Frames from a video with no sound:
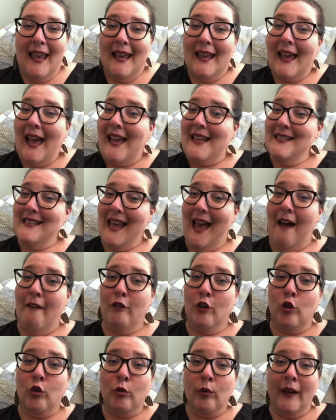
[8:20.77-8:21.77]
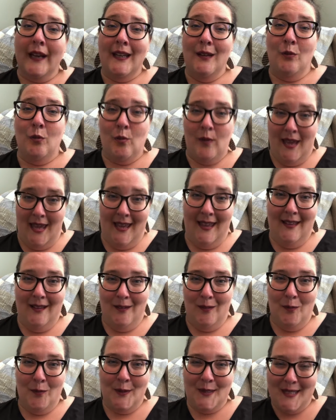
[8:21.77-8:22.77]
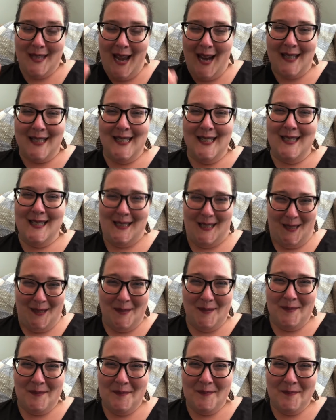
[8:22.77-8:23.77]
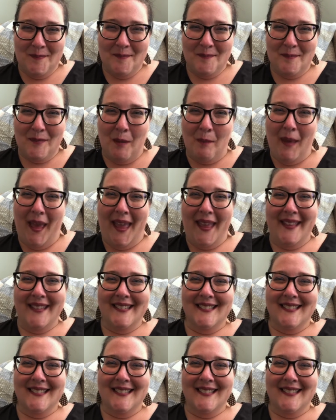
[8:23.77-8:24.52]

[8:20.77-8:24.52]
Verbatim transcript: Guys, have a great week. We'll talk to you soon. Bye bye.